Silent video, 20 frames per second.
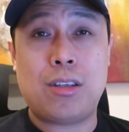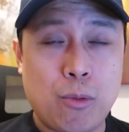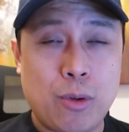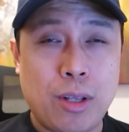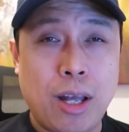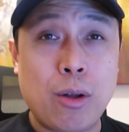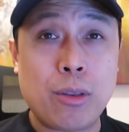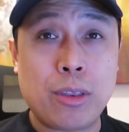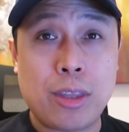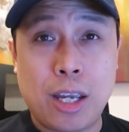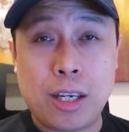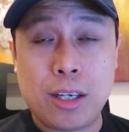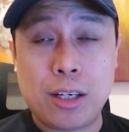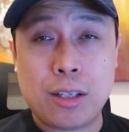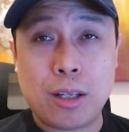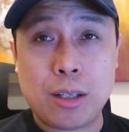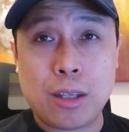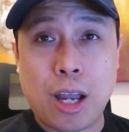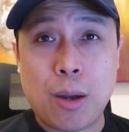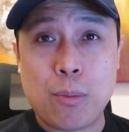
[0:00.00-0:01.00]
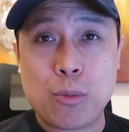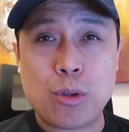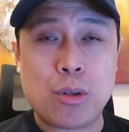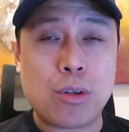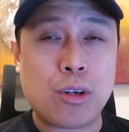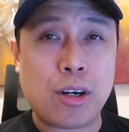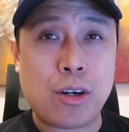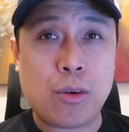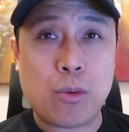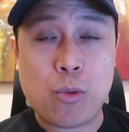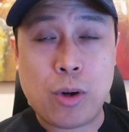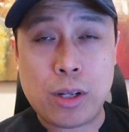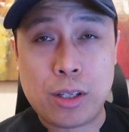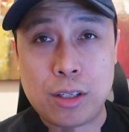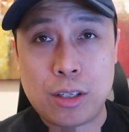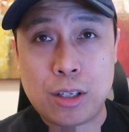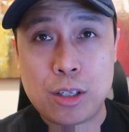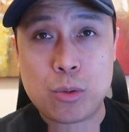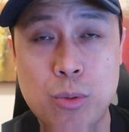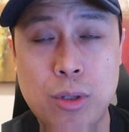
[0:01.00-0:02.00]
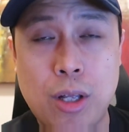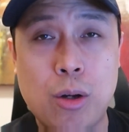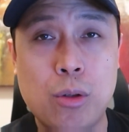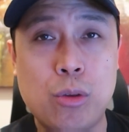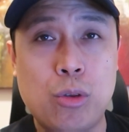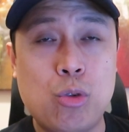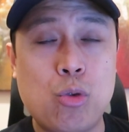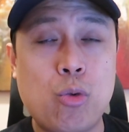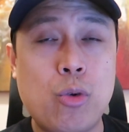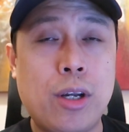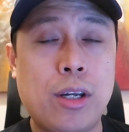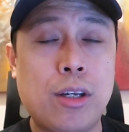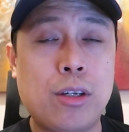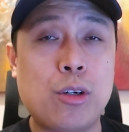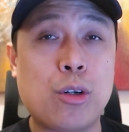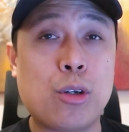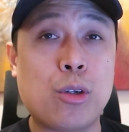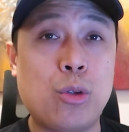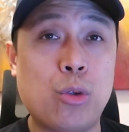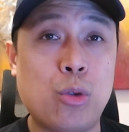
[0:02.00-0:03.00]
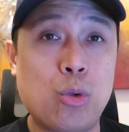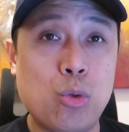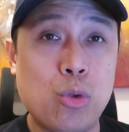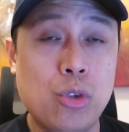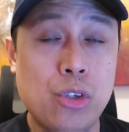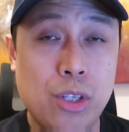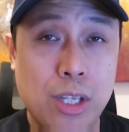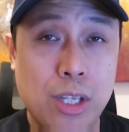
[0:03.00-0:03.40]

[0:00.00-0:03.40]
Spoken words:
Without taking the time to learn what it is, without doing your due